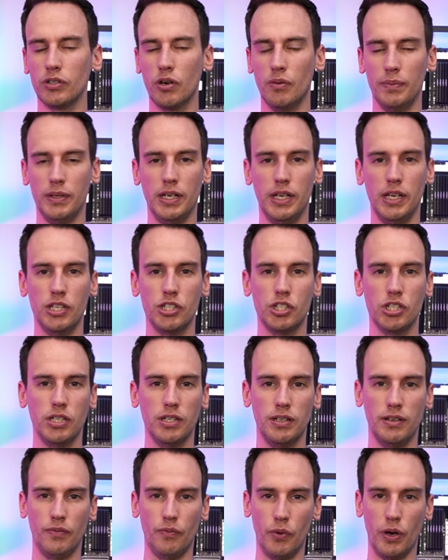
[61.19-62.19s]

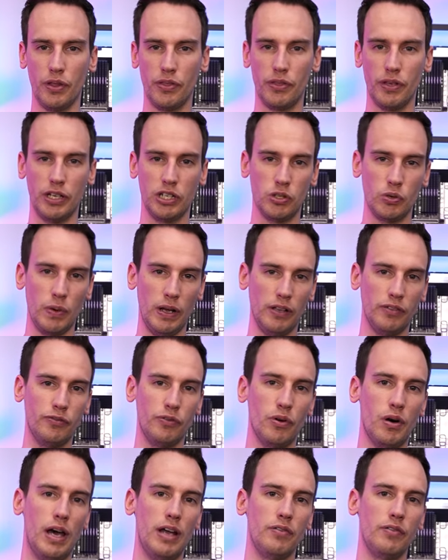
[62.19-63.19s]
combination with a
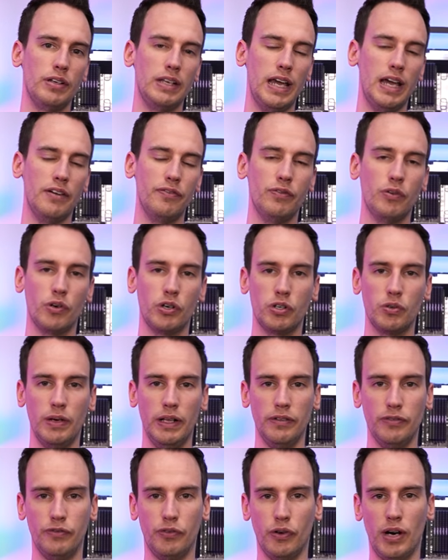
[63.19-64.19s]
12400F or
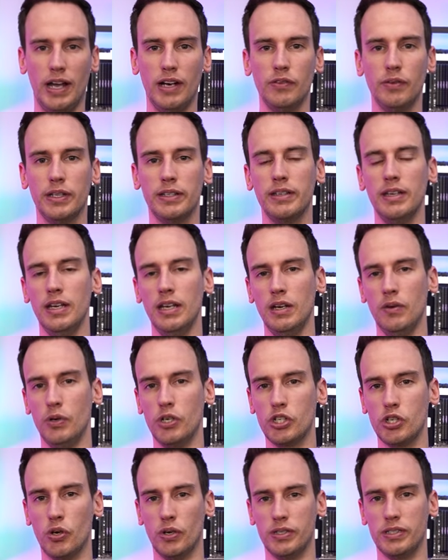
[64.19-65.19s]
12400,
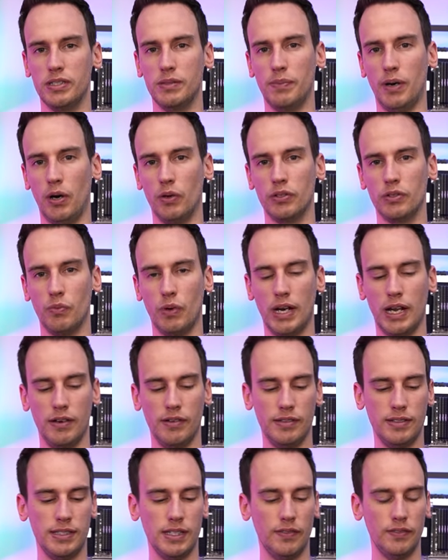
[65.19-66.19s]
which costs about
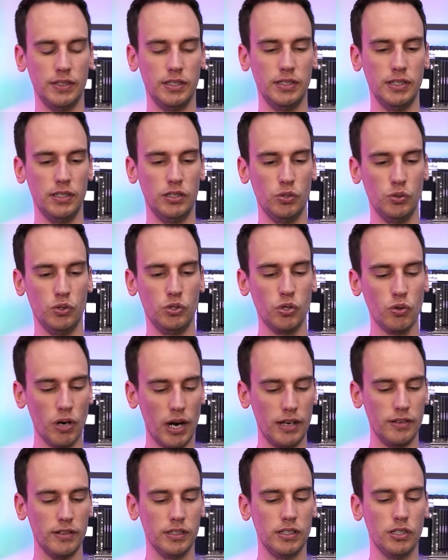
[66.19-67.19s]
170 to
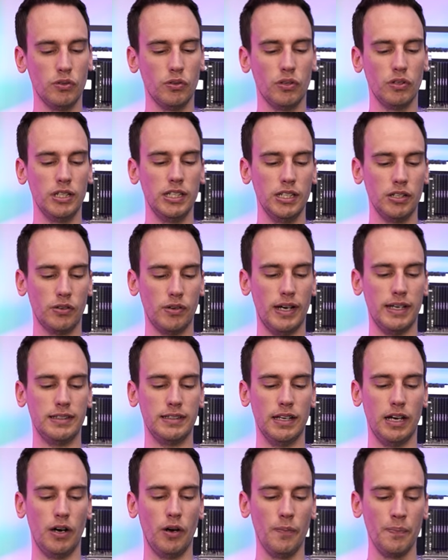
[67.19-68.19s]
200 euro here right
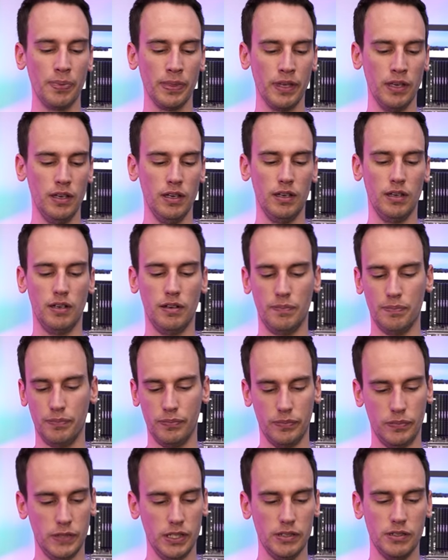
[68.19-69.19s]
now.
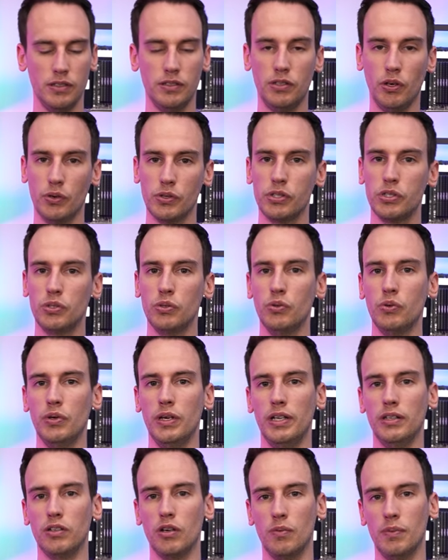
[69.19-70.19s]
This, those two
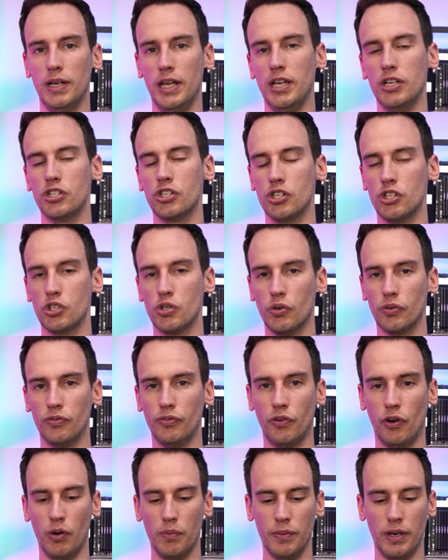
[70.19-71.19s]
in combination should
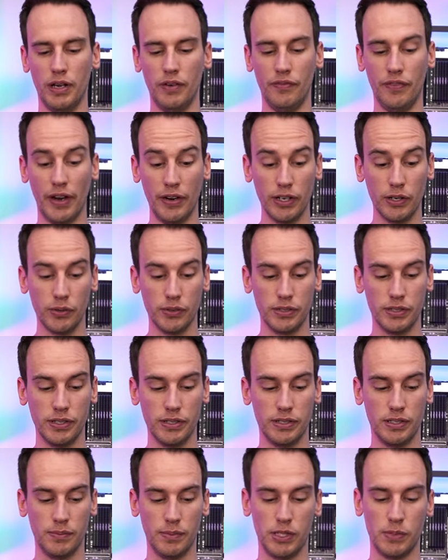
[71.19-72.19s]
form a very good
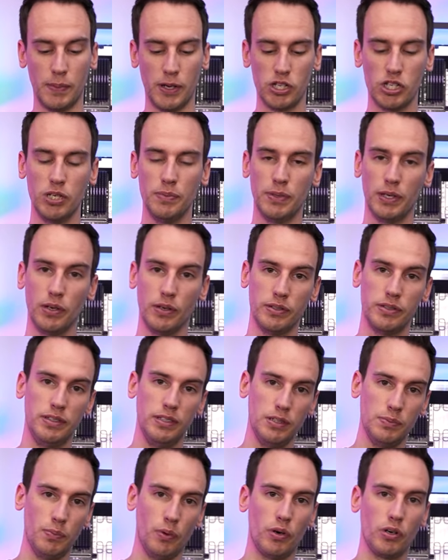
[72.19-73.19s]
system, especially because
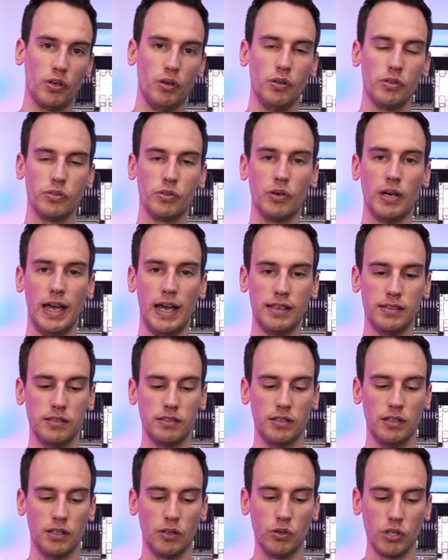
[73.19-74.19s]
this board also has
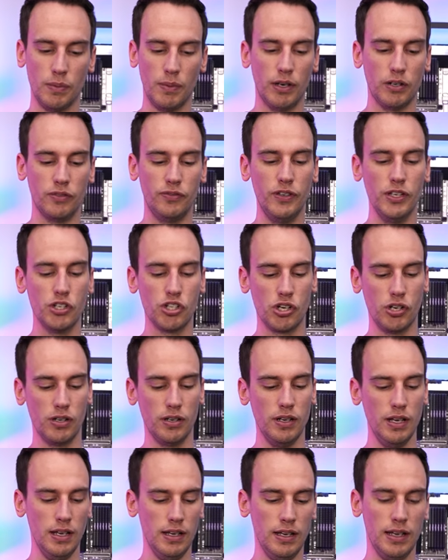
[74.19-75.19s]
a good amount of
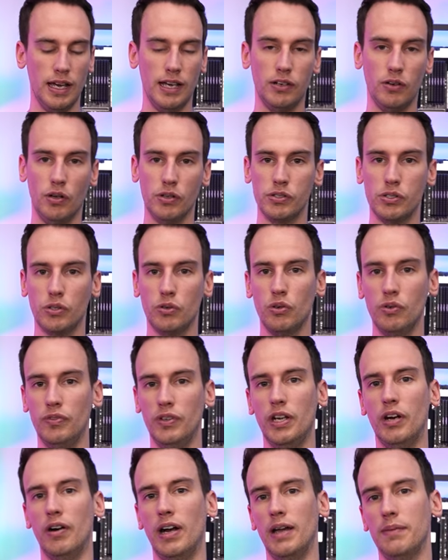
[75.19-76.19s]
feature and also good
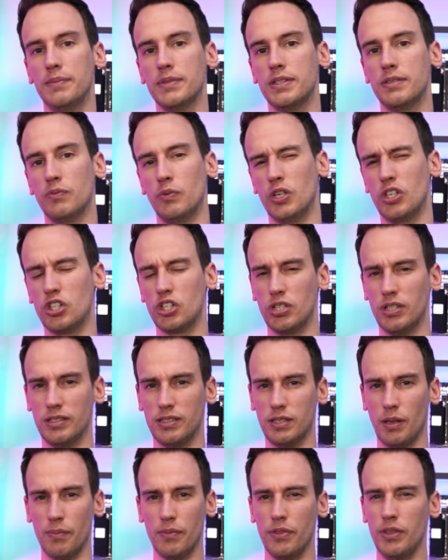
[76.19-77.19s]
VRMs, which is
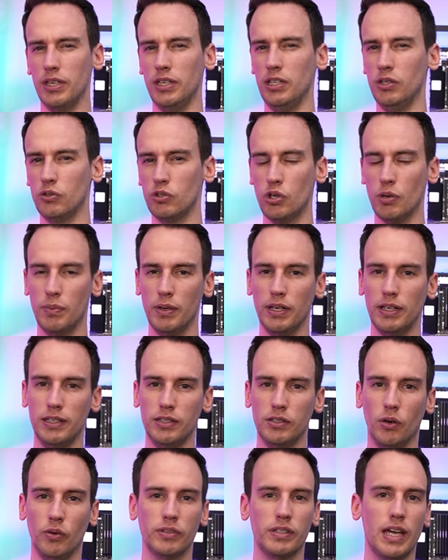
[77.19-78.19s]
something you typically
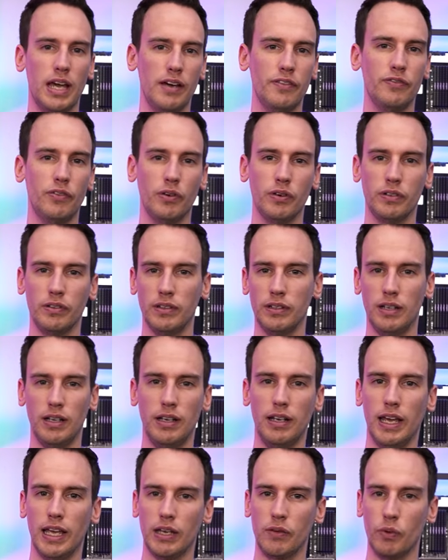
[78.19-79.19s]
don't have on uh,
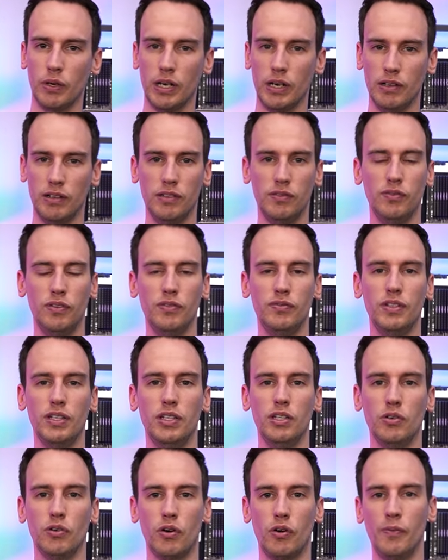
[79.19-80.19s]
like 150
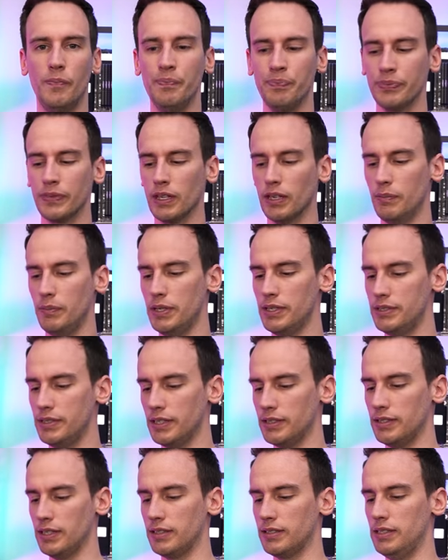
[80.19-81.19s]
euro
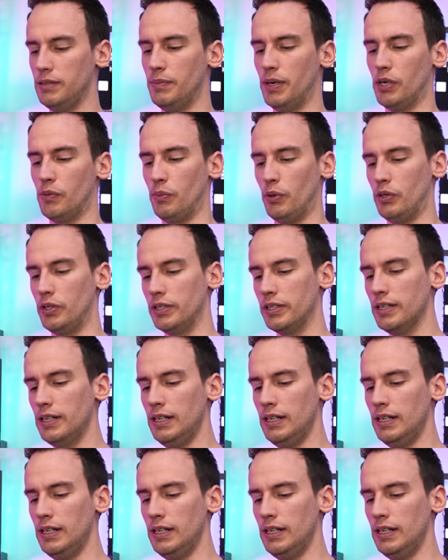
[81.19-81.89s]
B660 motherboard.